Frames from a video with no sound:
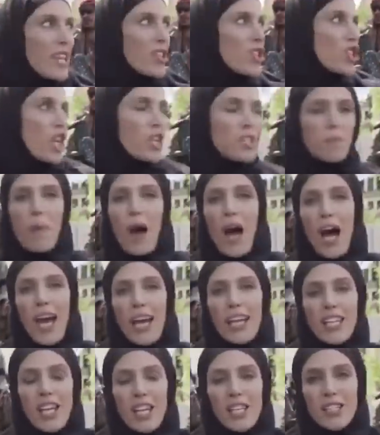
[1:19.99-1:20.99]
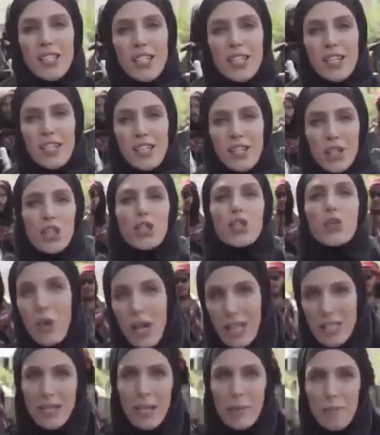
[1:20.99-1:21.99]
and just behind us, the
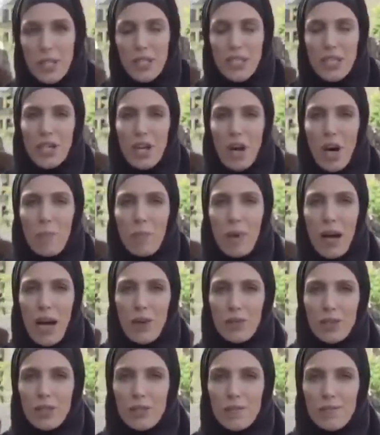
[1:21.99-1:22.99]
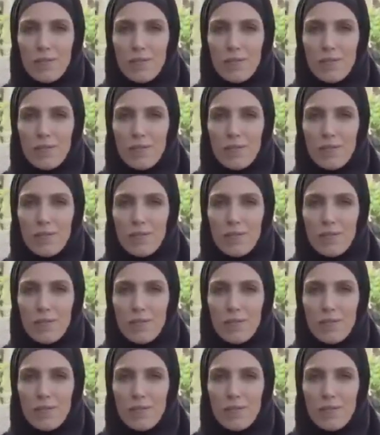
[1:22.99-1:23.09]
U.S. Embassy compound.